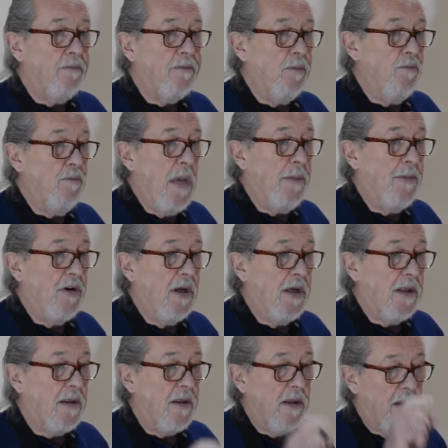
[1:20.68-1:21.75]

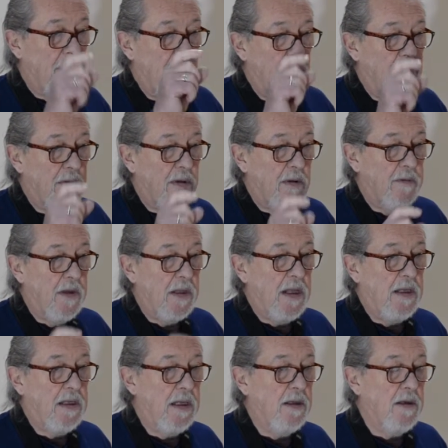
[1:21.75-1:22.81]
memorize this sequence of
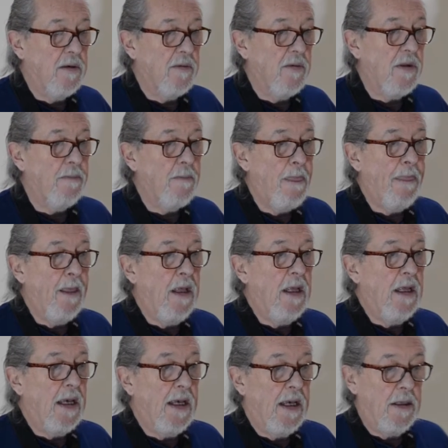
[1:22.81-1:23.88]
descending notes.
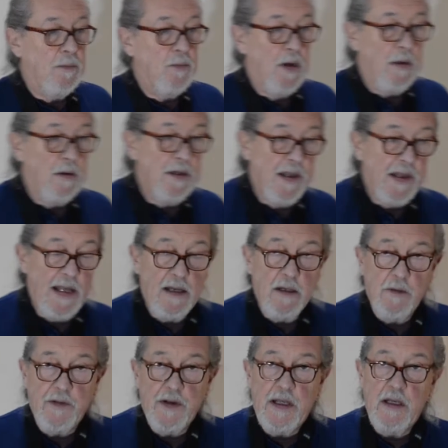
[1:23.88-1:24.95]
I'm going to stand
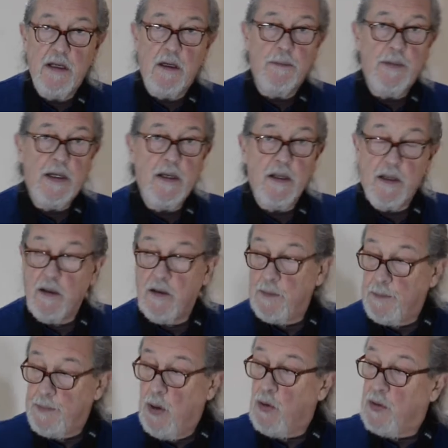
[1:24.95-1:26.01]
over here because I'm going
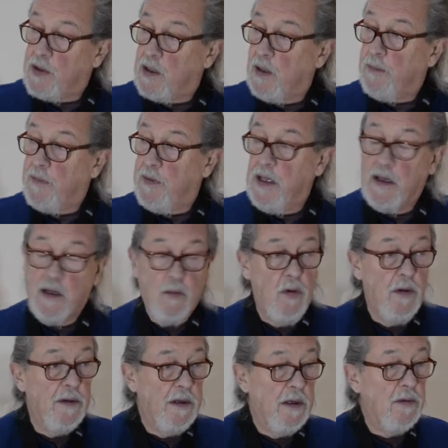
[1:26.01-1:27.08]
to post up there
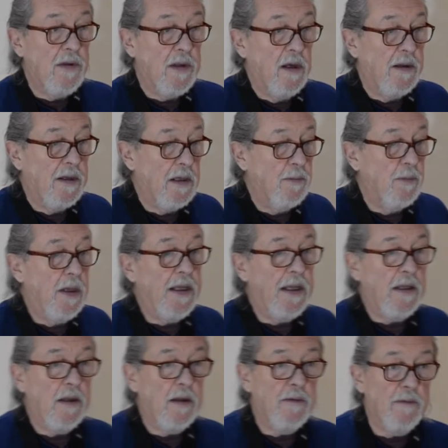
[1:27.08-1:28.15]
what the notes are that I'm playing,
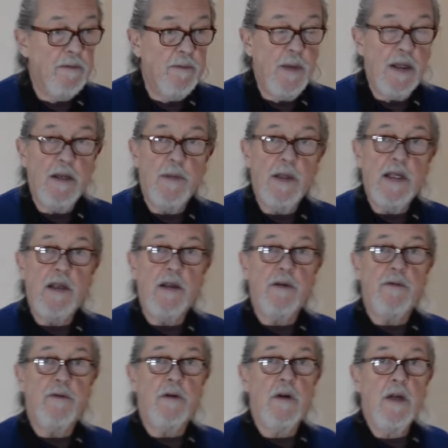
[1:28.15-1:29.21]
just to make it a bit easier
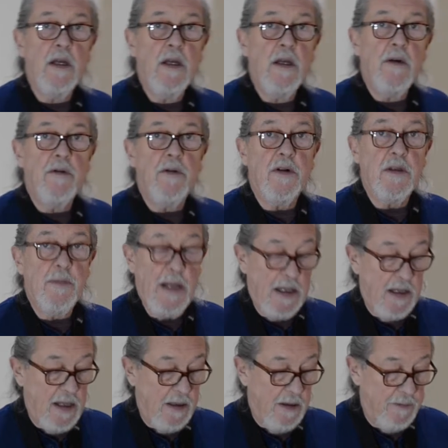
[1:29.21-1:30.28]
for it to make
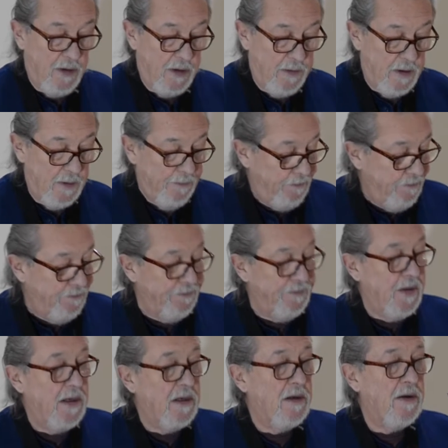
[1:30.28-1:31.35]
sense for you. So
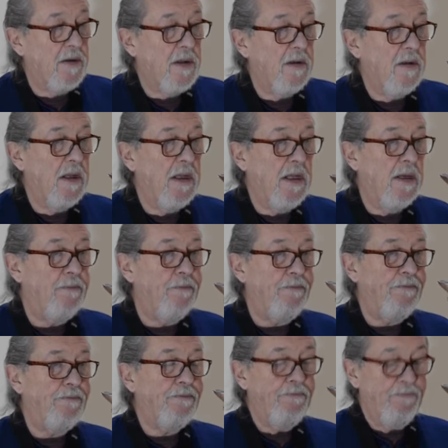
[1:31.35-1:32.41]
here goes on
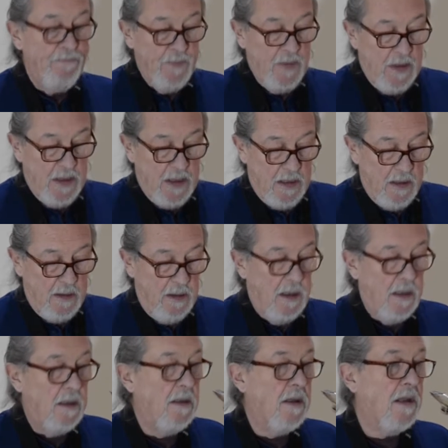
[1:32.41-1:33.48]

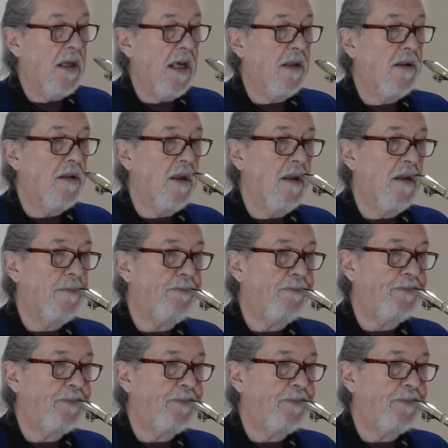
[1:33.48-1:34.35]
this exercise.